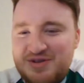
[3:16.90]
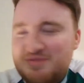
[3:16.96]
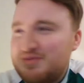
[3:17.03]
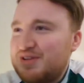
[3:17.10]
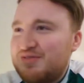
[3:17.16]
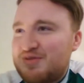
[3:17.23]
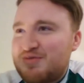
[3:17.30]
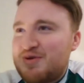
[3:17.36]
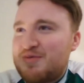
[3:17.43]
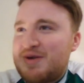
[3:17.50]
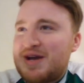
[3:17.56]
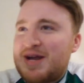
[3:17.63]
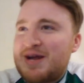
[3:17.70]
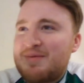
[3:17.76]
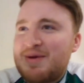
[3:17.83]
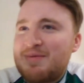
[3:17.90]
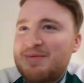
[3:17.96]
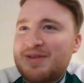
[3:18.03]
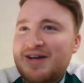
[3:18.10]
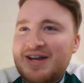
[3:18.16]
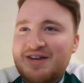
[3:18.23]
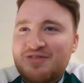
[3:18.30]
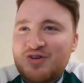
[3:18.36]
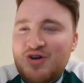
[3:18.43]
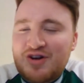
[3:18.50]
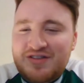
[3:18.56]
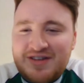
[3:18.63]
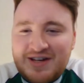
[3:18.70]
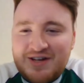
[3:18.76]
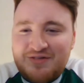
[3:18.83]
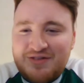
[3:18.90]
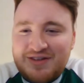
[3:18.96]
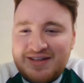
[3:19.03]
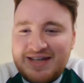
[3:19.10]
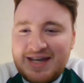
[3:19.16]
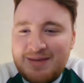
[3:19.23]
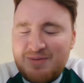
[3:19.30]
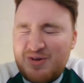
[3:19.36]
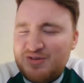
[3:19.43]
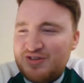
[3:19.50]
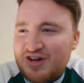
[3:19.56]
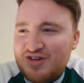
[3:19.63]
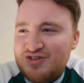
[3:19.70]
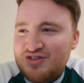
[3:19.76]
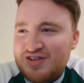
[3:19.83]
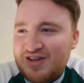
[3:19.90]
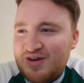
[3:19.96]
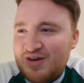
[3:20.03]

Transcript: unbelievable, man. I remember that. I never got a ticket for the game. I was actually